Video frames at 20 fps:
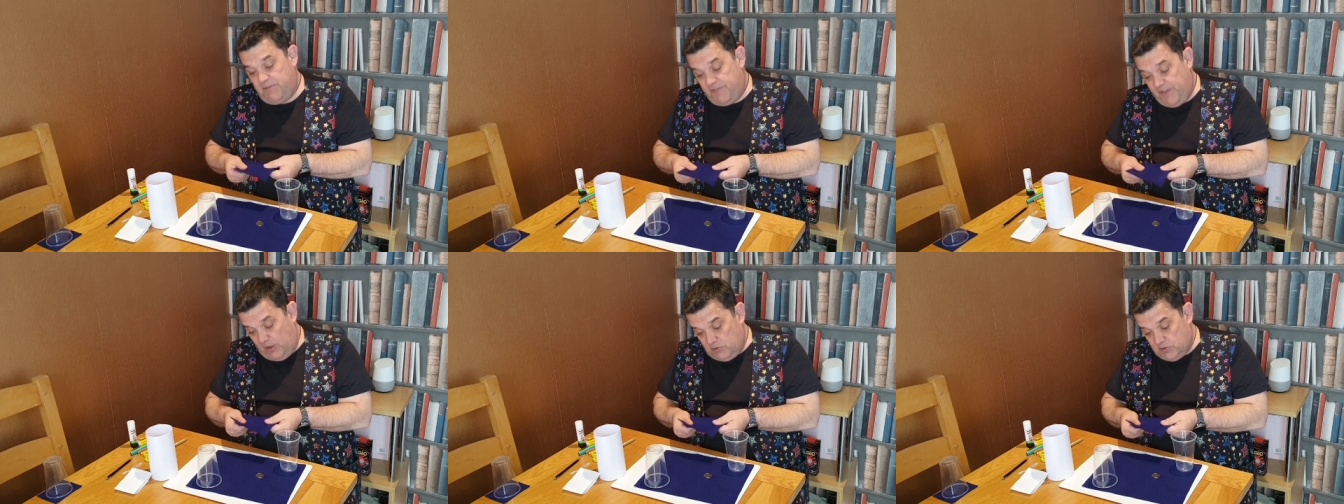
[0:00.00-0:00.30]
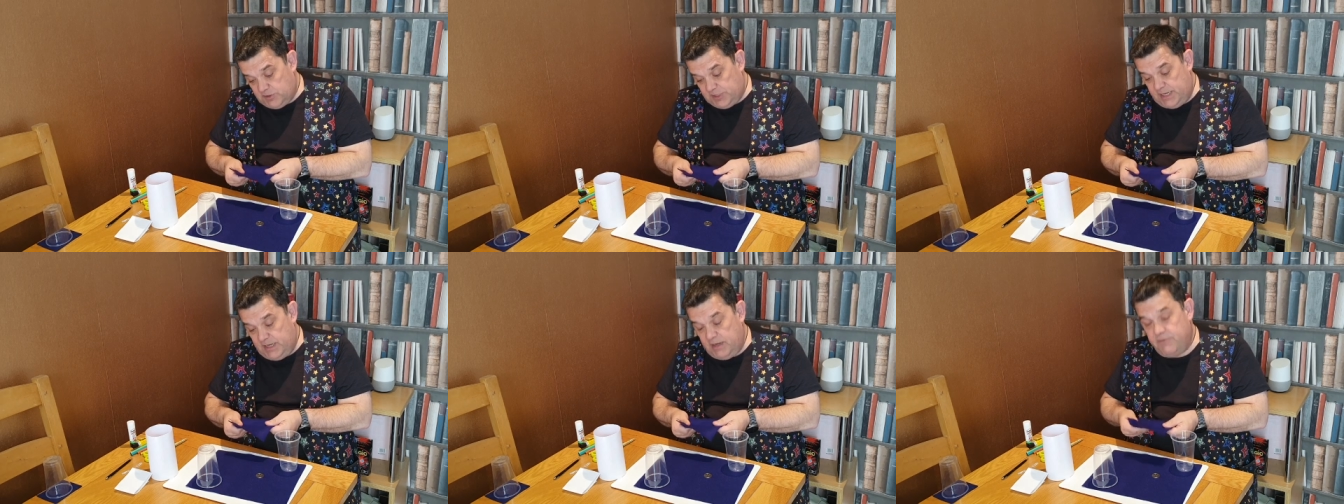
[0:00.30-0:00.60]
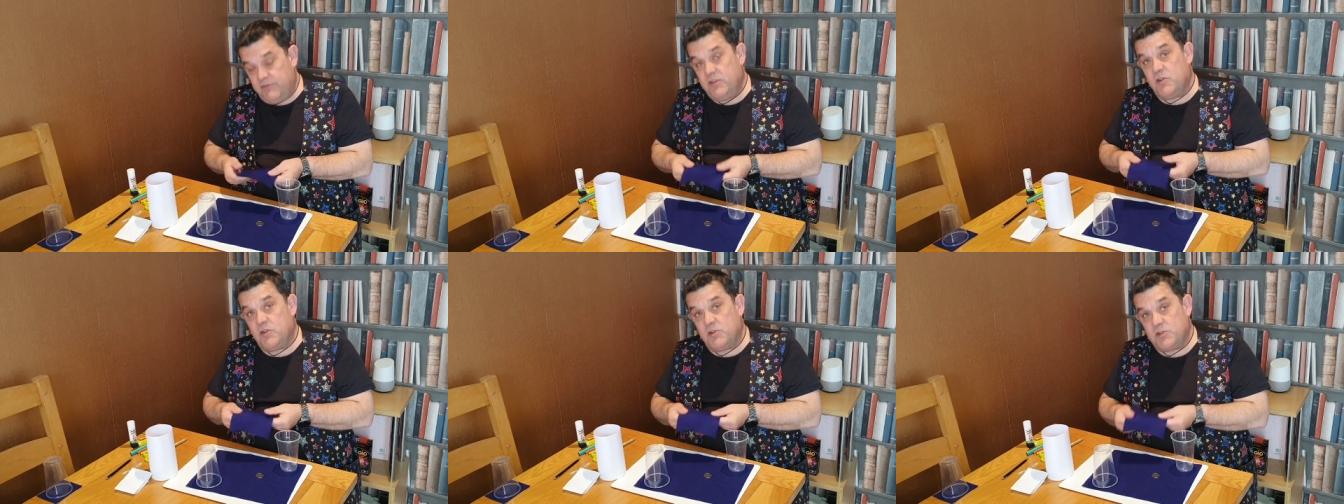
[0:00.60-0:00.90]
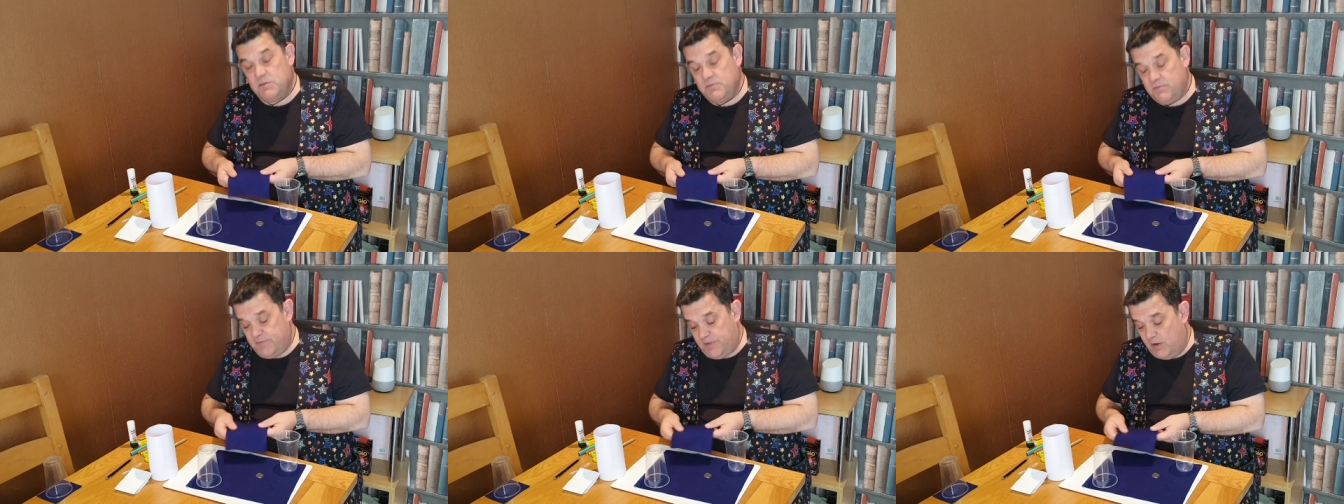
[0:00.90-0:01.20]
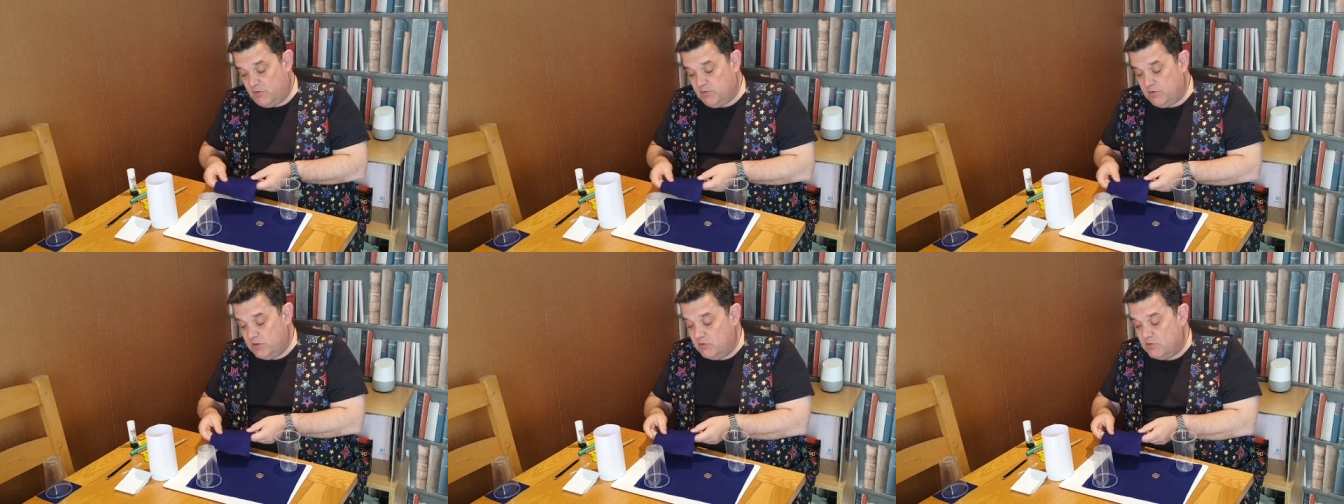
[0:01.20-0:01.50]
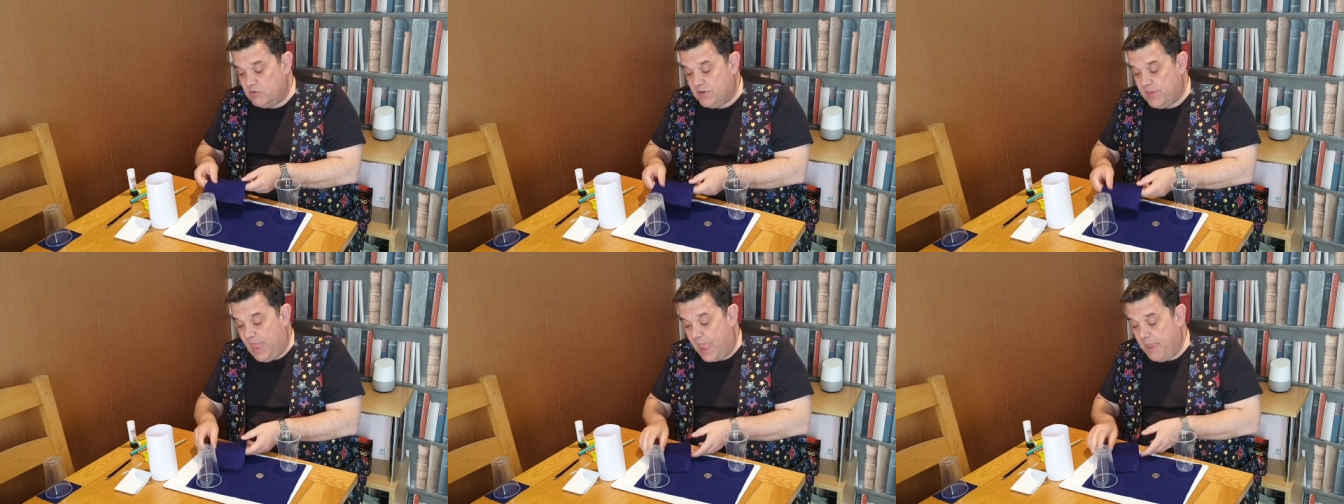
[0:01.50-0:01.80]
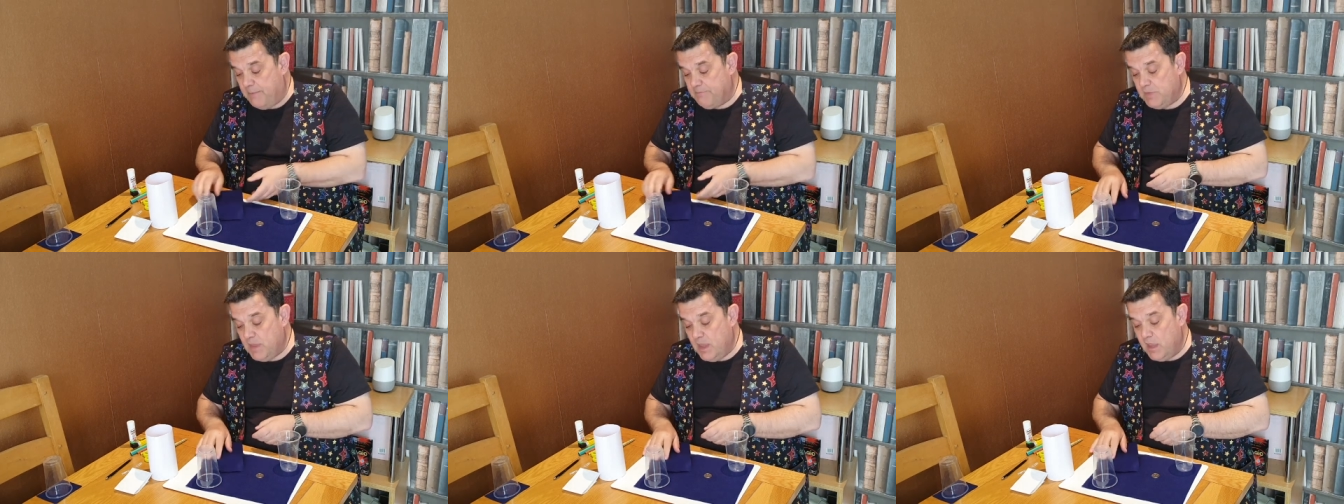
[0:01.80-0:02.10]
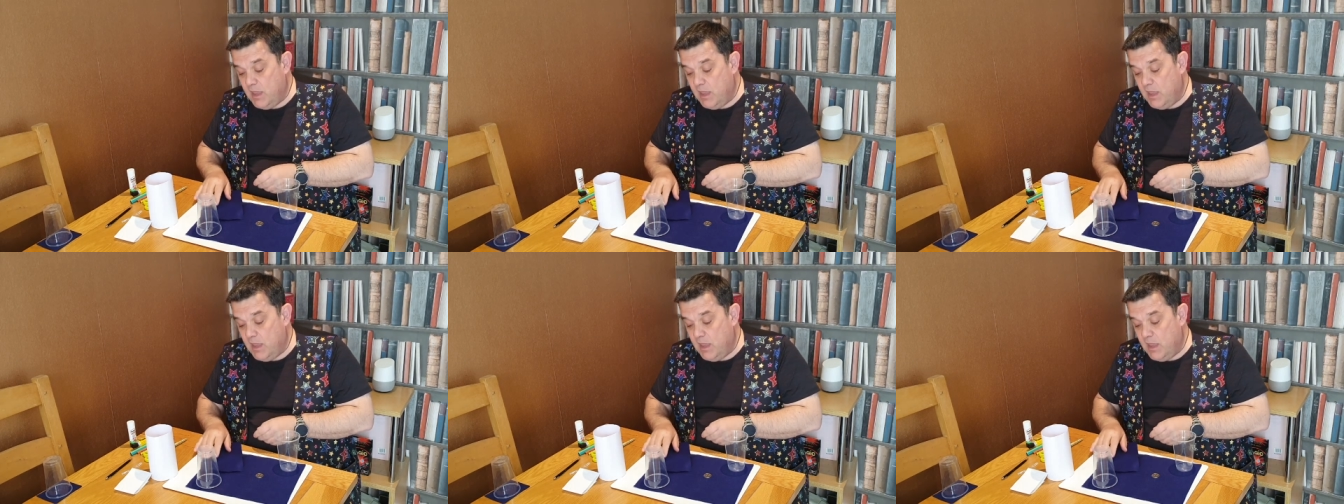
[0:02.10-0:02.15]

felt here. If you've got some felt, use that.